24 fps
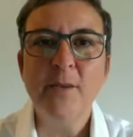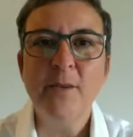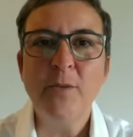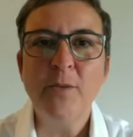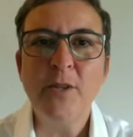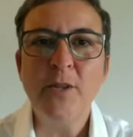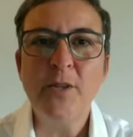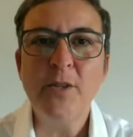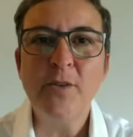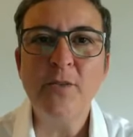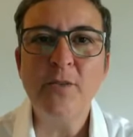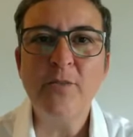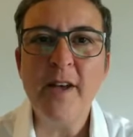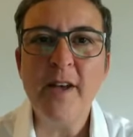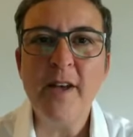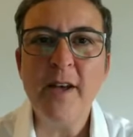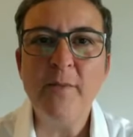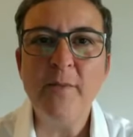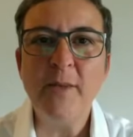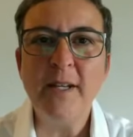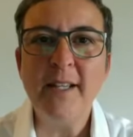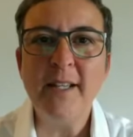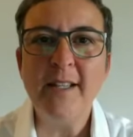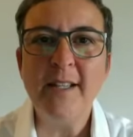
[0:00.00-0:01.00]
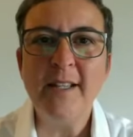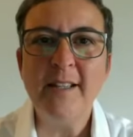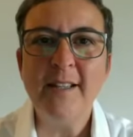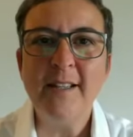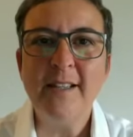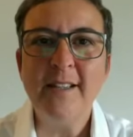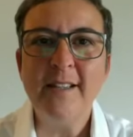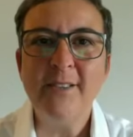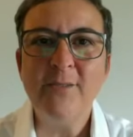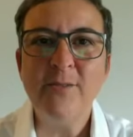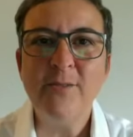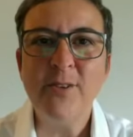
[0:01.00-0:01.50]
with your family,
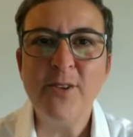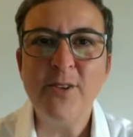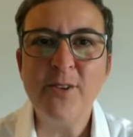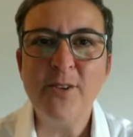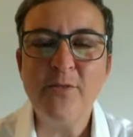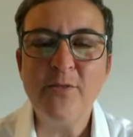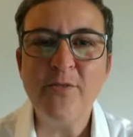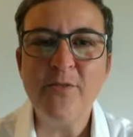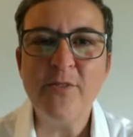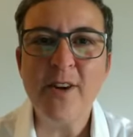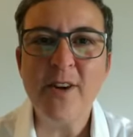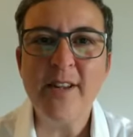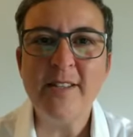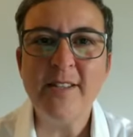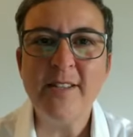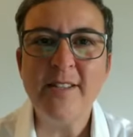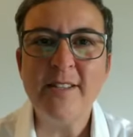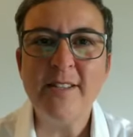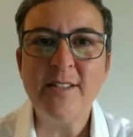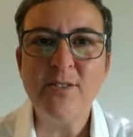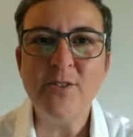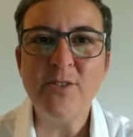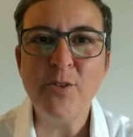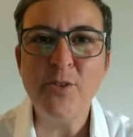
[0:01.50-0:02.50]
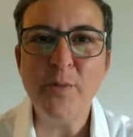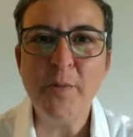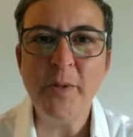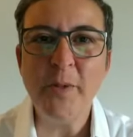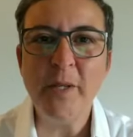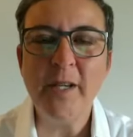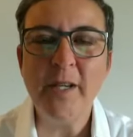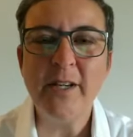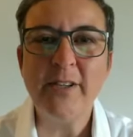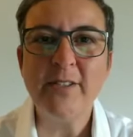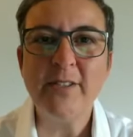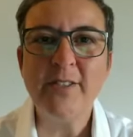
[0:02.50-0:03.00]
with your friends and your
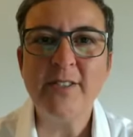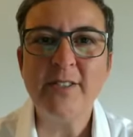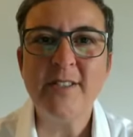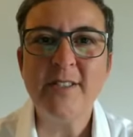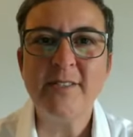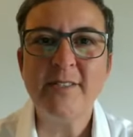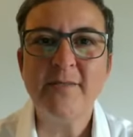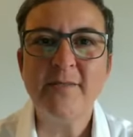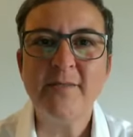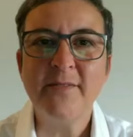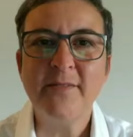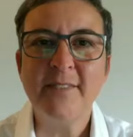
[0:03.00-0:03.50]
peers.